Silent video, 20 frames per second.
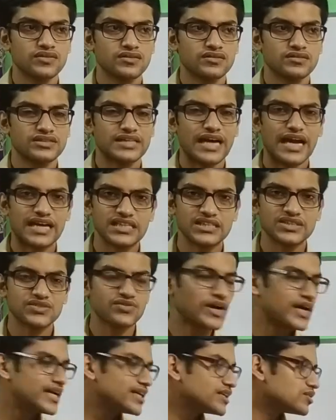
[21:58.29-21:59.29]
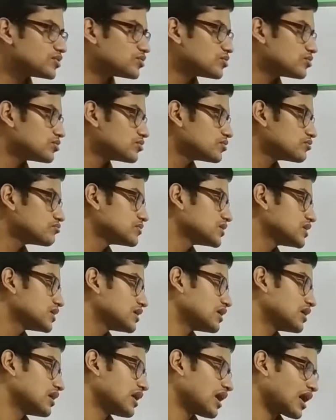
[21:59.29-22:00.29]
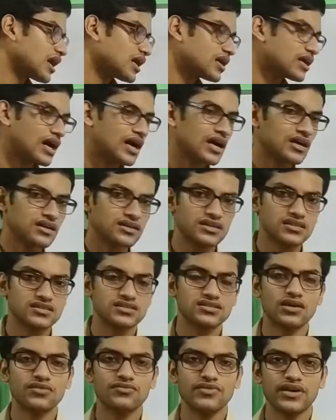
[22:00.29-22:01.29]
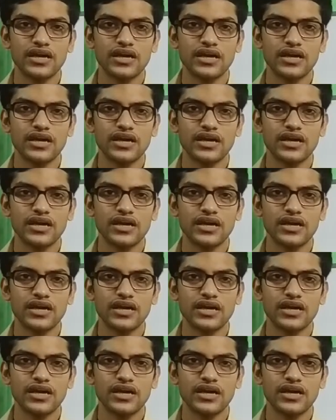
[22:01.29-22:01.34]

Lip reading: satisfying to learn hundreds of